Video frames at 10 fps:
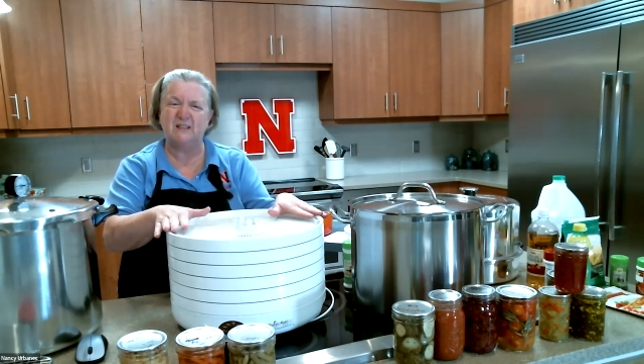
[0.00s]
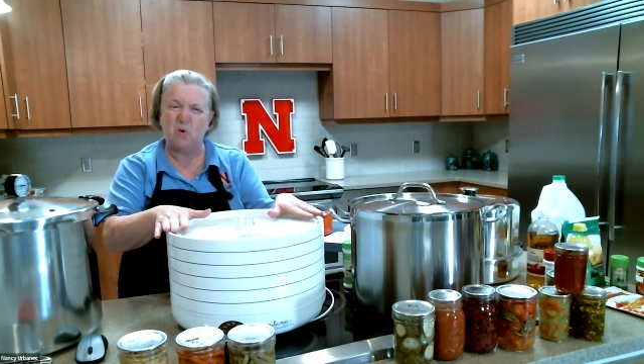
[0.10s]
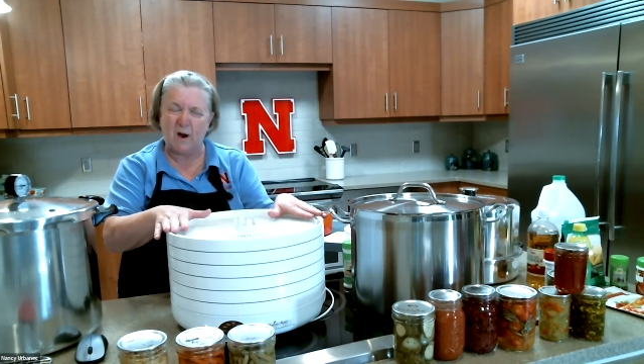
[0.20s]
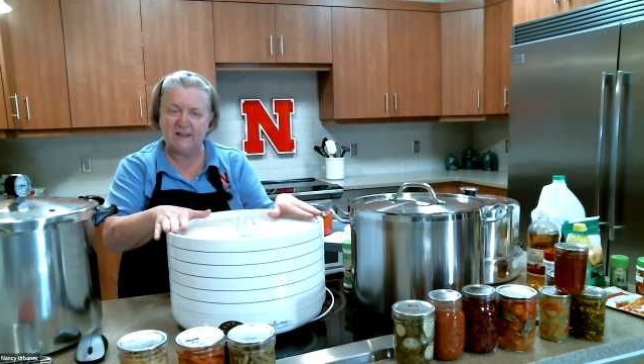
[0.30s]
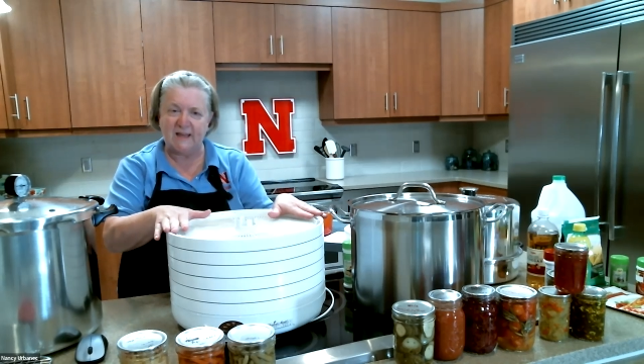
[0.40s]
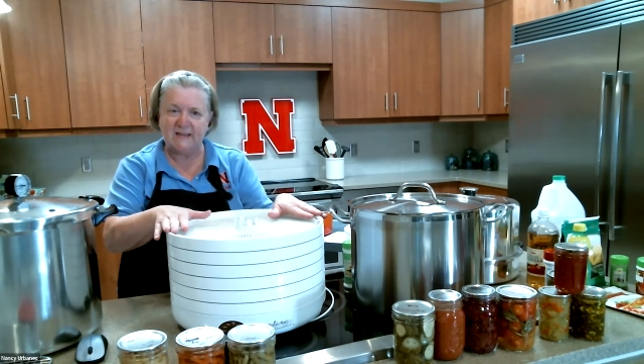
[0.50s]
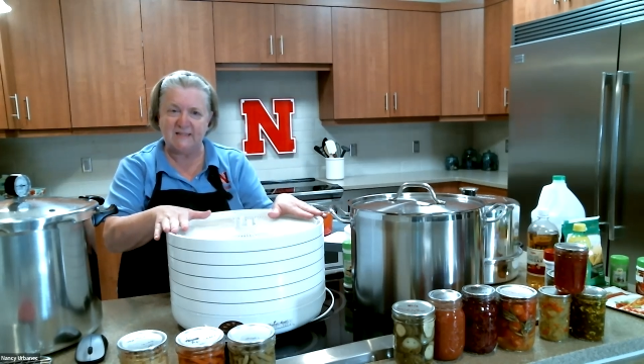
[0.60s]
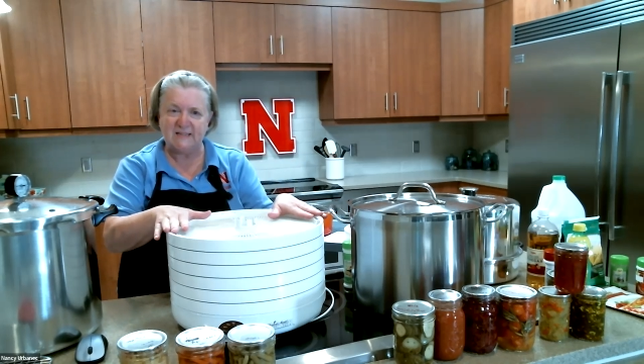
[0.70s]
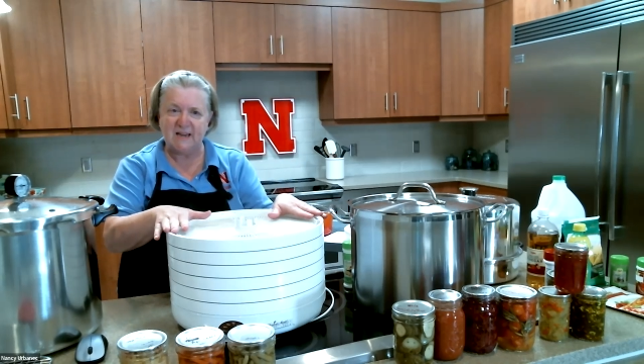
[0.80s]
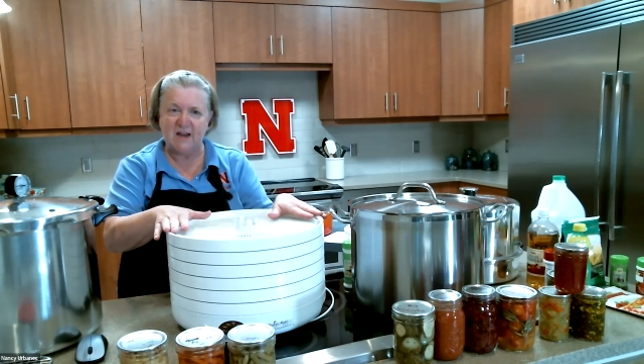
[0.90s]
quite like a
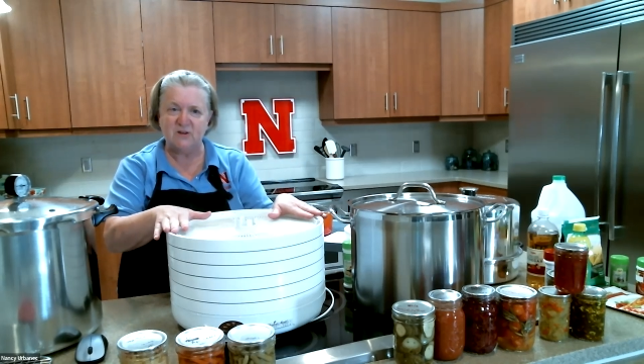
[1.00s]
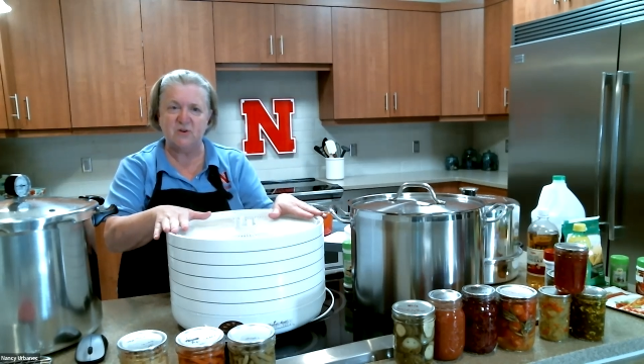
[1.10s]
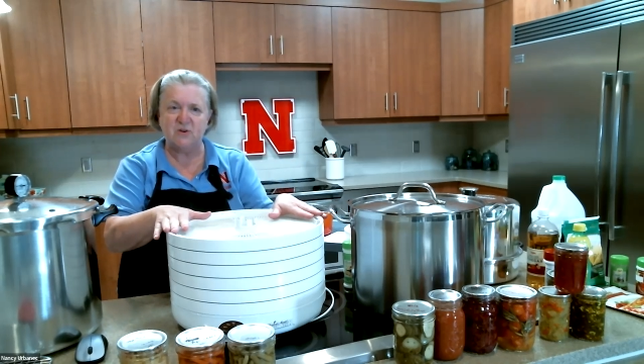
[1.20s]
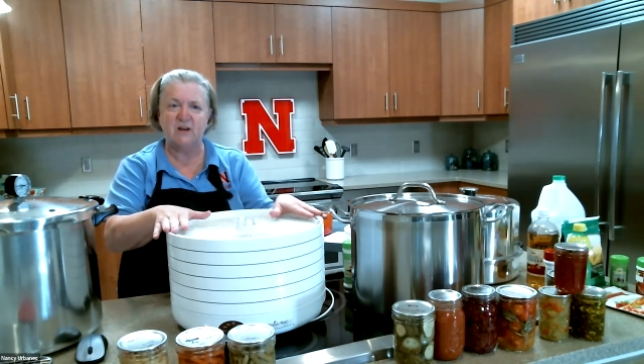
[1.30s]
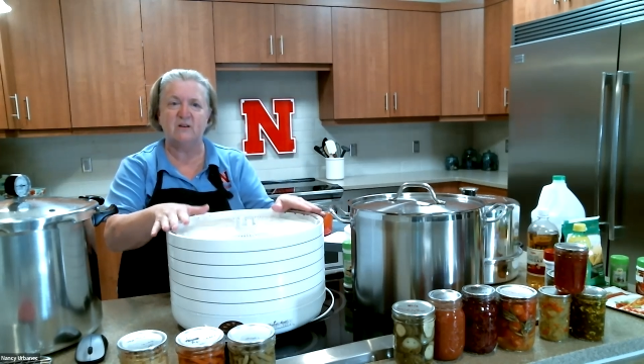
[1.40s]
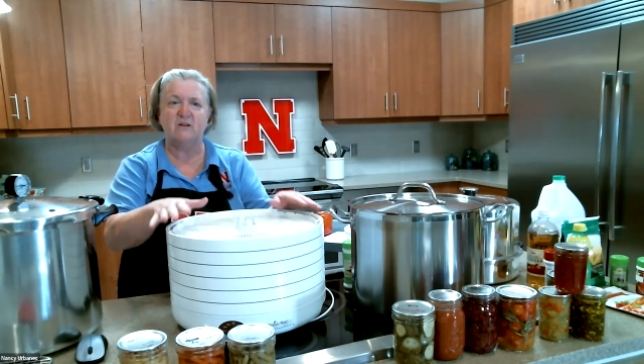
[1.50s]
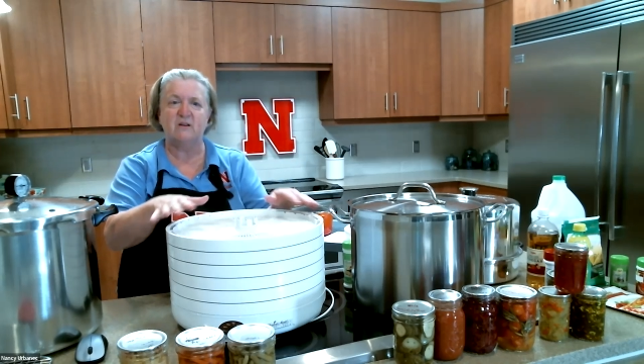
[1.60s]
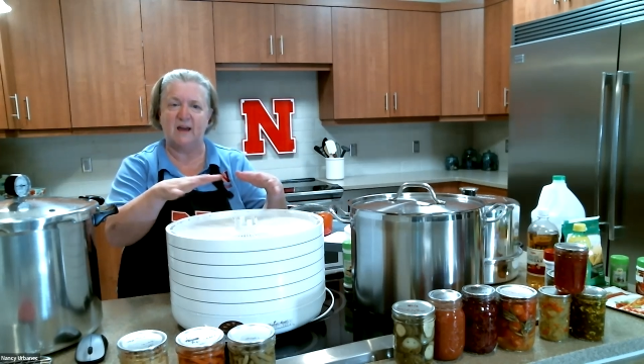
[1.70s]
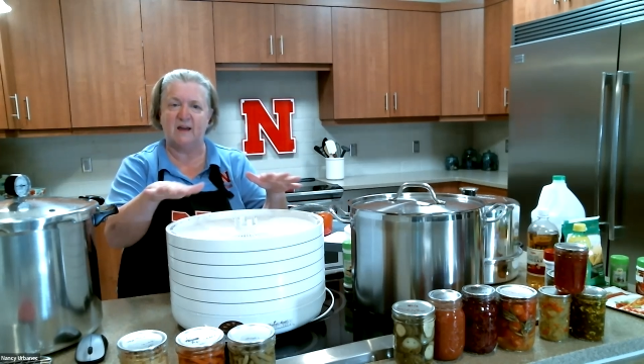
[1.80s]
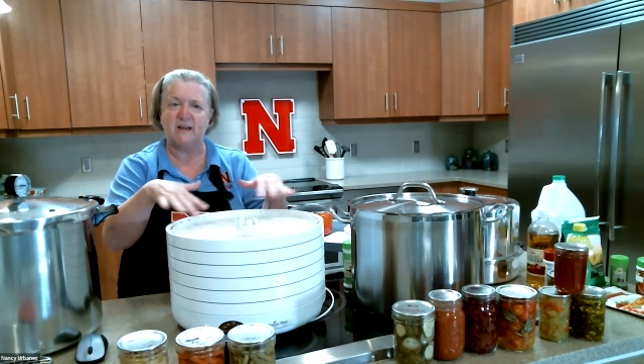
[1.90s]
dehydrator,
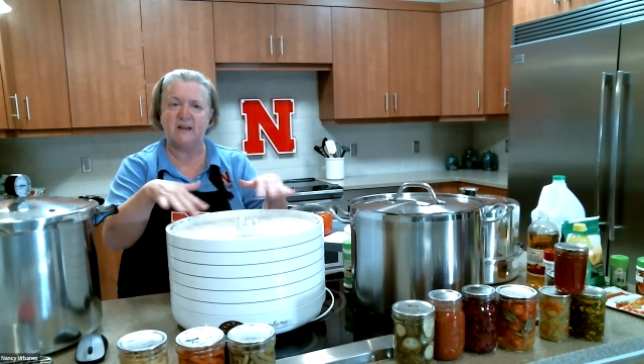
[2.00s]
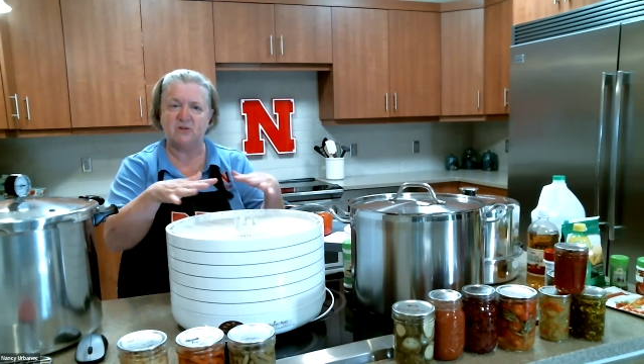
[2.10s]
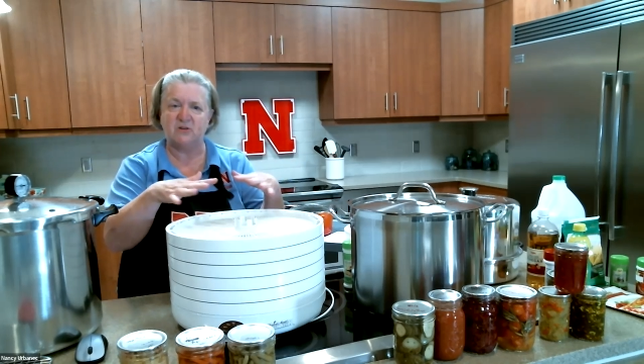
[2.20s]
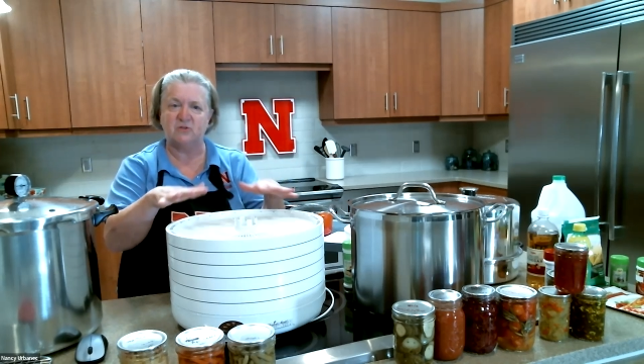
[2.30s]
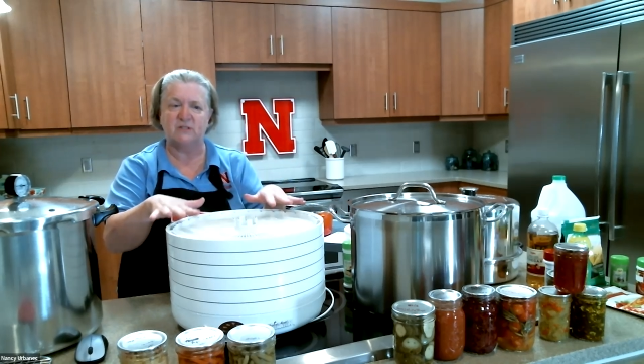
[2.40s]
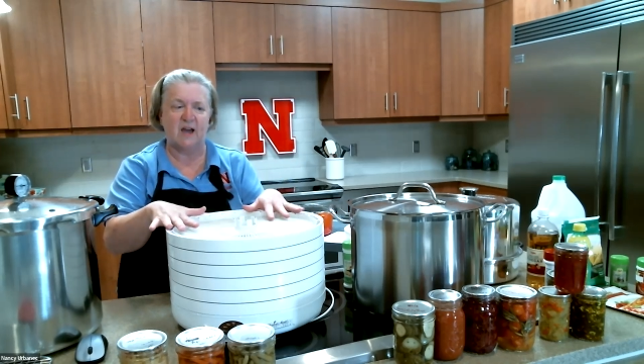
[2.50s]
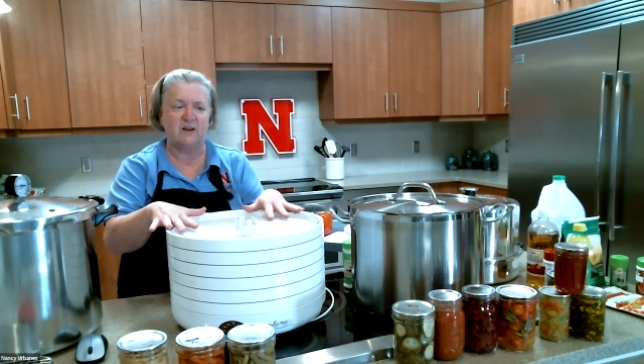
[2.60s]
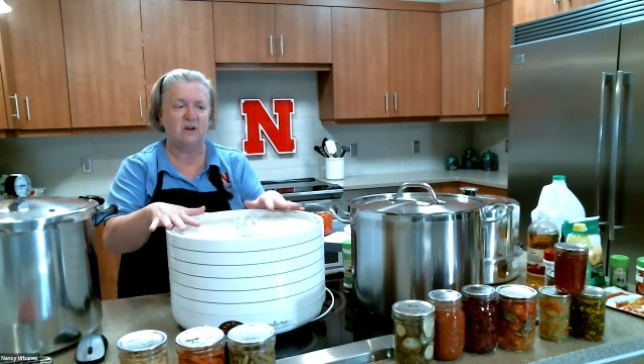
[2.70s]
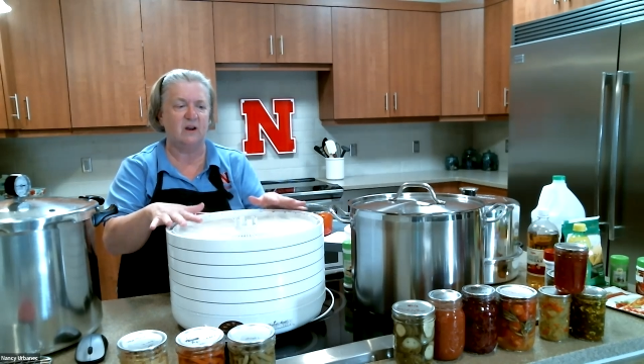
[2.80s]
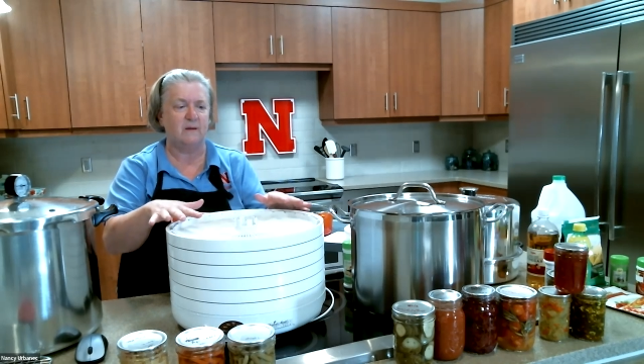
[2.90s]
a natural dehydrator.